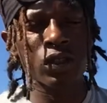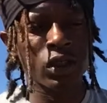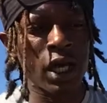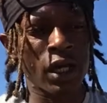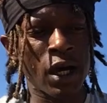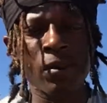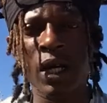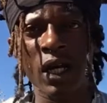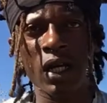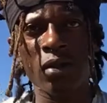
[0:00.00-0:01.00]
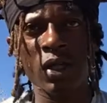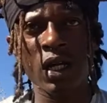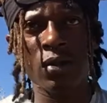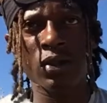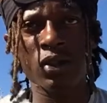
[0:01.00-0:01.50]
like I'm not gonna be
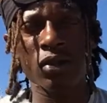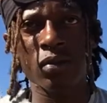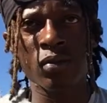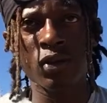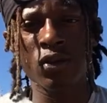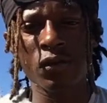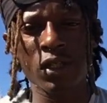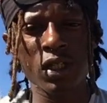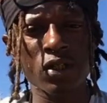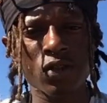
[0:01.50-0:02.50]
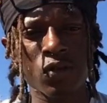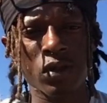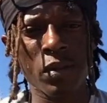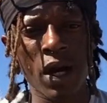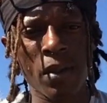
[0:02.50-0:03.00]
able to move things with
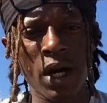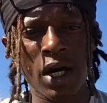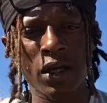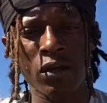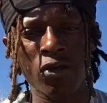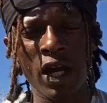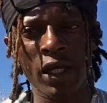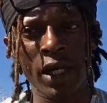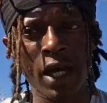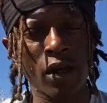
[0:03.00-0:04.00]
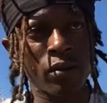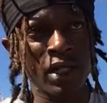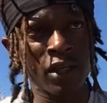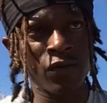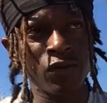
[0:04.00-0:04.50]
my mind right now, but
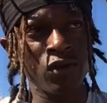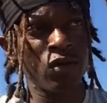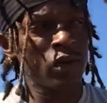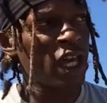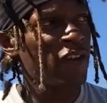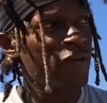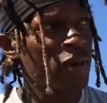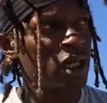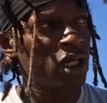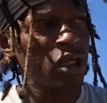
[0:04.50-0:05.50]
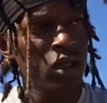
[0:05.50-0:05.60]
if you gave me